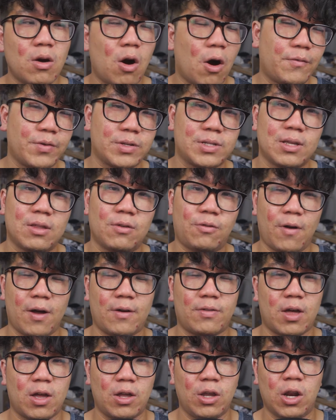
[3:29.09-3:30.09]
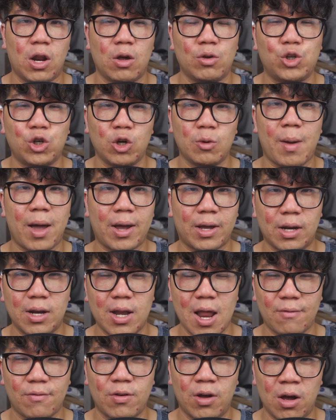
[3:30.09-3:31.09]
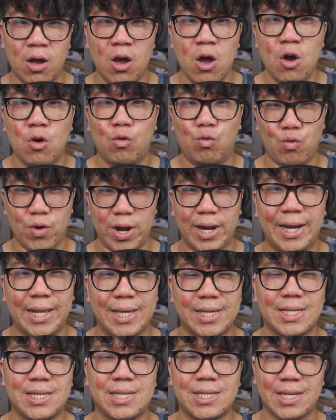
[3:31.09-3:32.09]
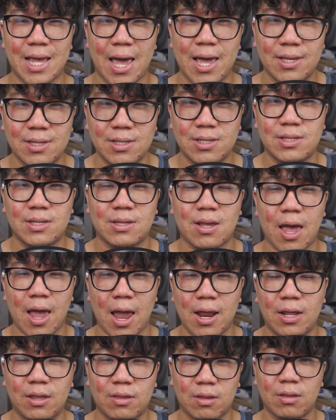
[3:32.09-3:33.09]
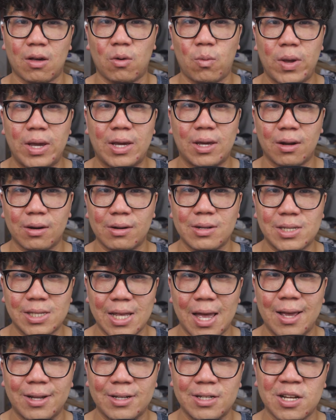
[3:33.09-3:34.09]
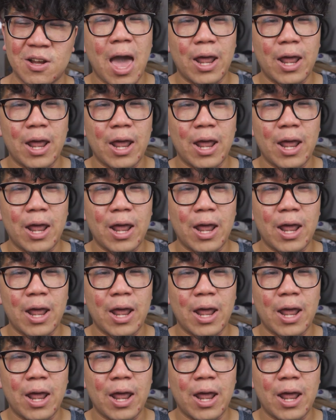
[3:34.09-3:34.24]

Obviously, the fact that, you know, Chewbacca never really says anything that we can understand,